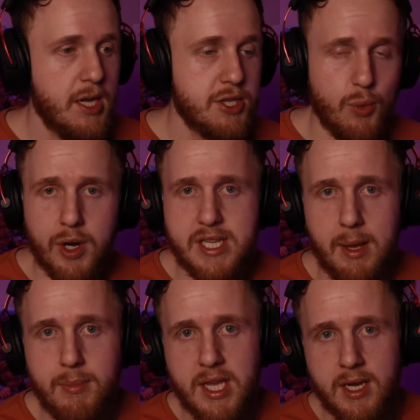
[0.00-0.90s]
So what does that
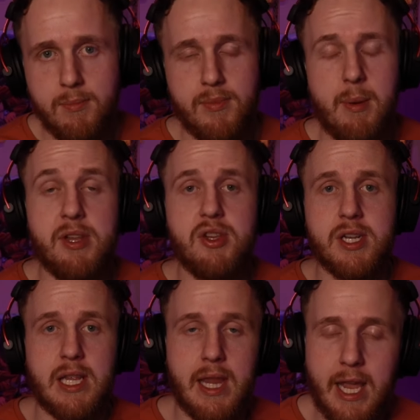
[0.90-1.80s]
mean? That means you get
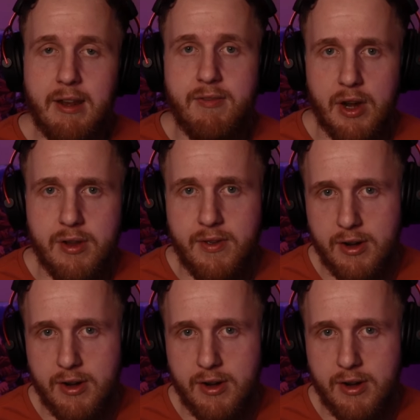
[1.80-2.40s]
to lane very, very